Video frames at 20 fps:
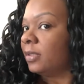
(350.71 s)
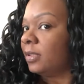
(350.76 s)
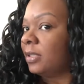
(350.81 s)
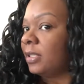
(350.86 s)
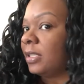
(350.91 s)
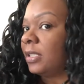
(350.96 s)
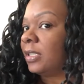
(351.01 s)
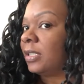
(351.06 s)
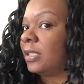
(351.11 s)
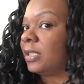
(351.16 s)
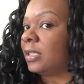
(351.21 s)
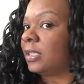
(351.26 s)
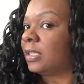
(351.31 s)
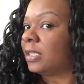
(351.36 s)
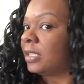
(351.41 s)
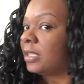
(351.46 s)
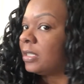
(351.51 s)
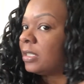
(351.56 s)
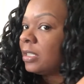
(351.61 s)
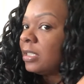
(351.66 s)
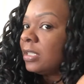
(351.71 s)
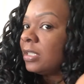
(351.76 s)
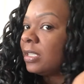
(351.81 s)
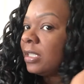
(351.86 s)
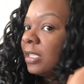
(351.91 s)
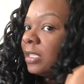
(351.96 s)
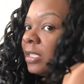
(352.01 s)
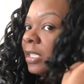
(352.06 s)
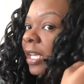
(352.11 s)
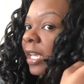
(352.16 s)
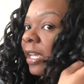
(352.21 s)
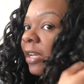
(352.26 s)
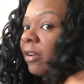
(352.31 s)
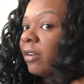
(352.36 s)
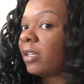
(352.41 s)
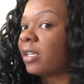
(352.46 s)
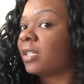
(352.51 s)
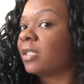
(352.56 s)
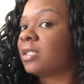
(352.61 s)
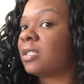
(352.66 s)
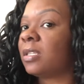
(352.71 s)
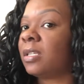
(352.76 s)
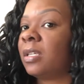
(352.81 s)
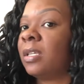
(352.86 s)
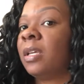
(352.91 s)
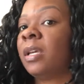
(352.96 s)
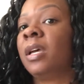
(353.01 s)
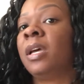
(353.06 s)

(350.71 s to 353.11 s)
This hair gets